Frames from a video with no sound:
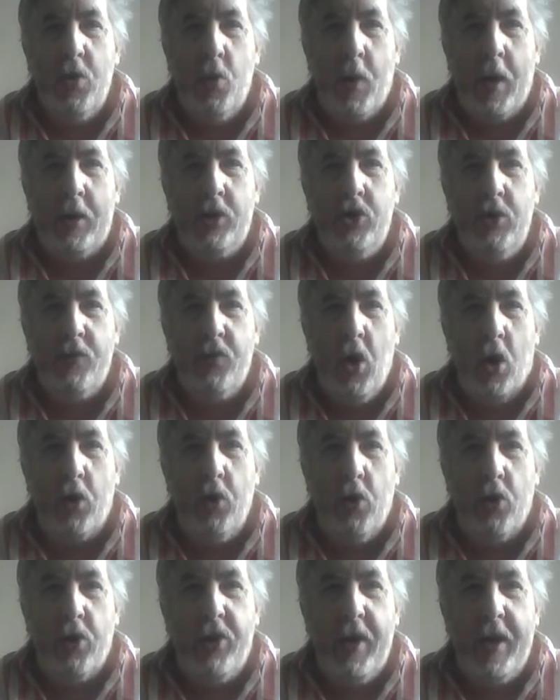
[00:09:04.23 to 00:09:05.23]
whilst you've got
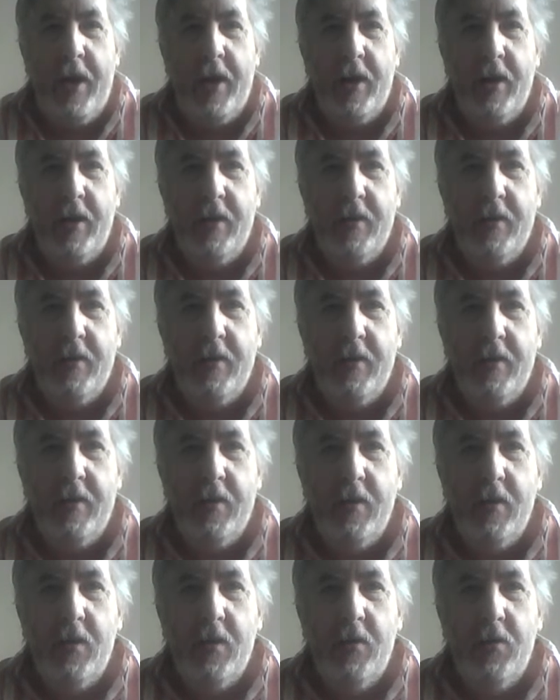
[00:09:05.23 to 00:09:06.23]
nothing,
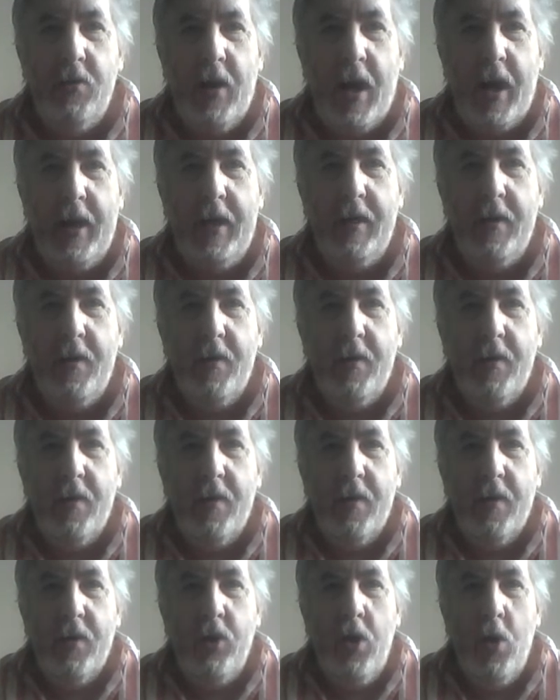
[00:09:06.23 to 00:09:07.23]
right?
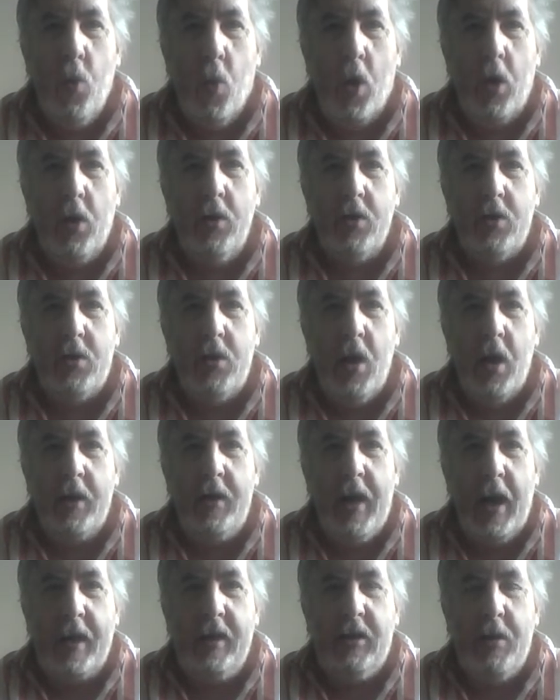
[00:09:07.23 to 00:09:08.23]
You want a
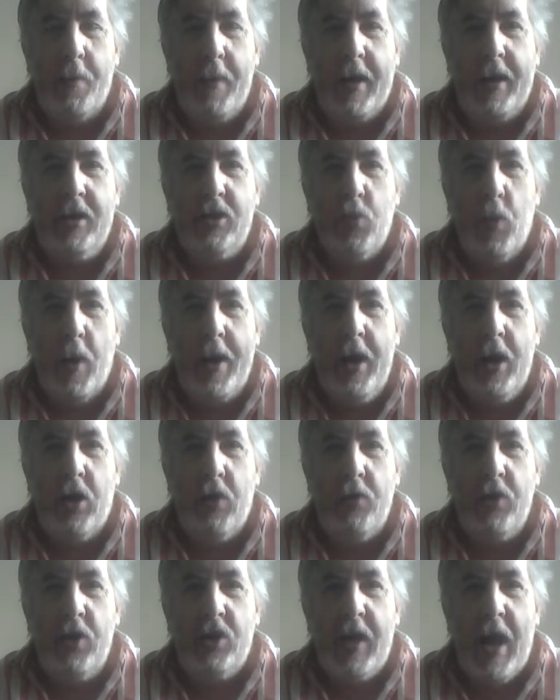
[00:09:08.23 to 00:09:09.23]
database where you
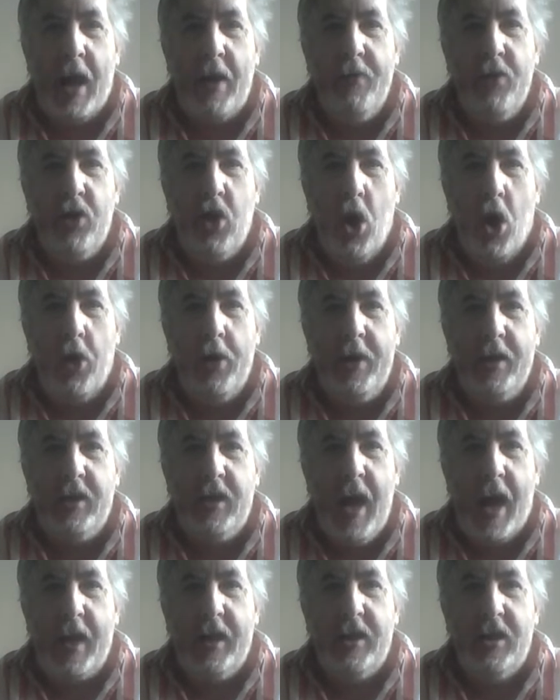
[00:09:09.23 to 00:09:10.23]
can start recording
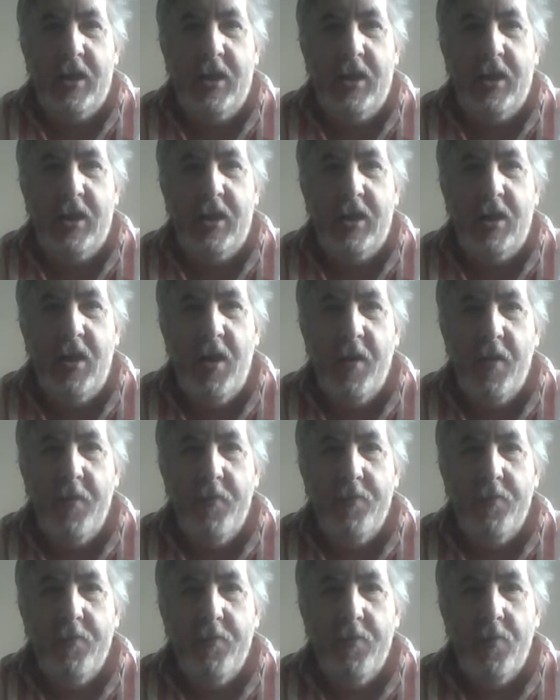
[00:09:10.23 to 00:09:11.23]
tasks
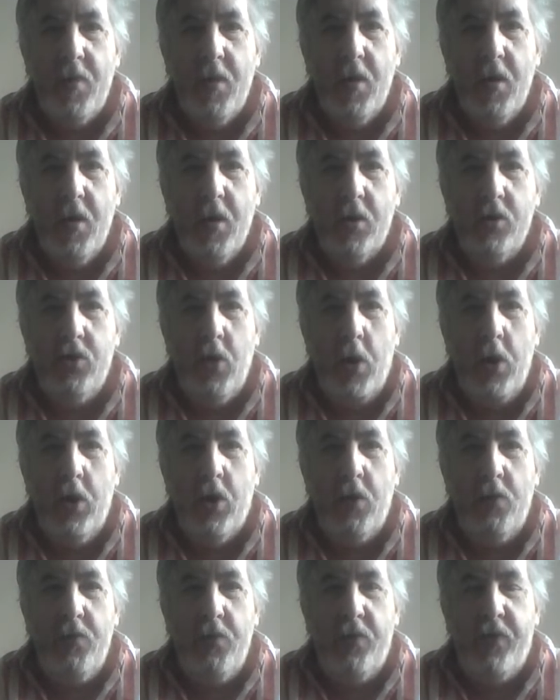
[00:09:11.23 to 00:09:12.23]
so you
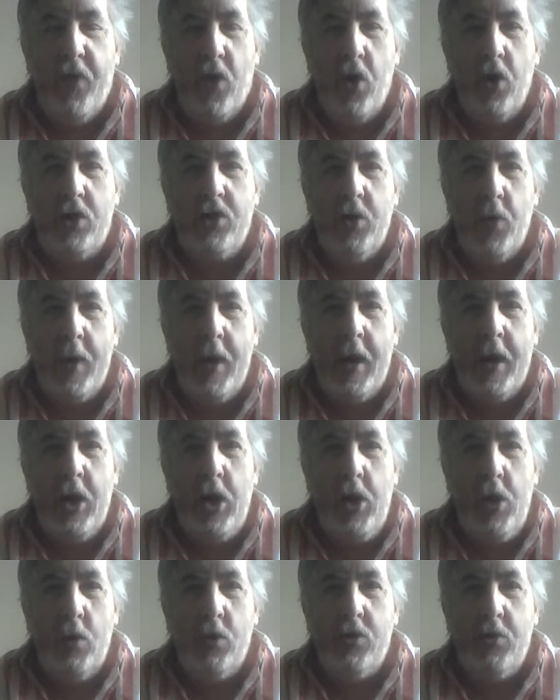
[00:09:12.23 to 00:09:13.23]
can refer to it in a
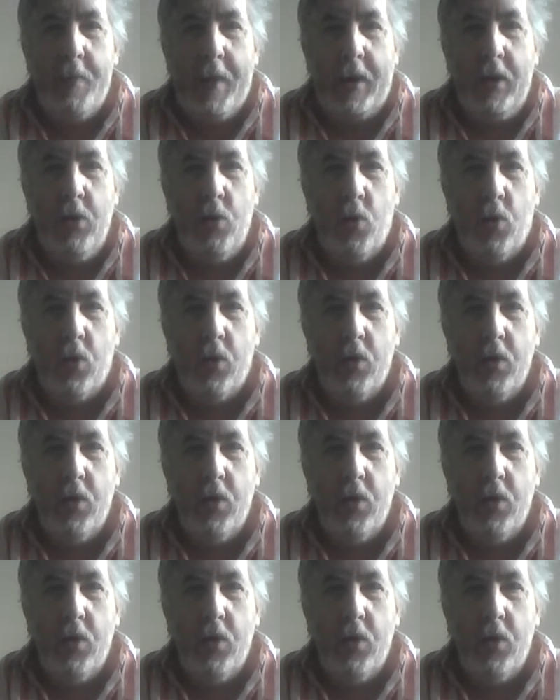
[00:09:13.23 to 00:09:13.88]
user manual.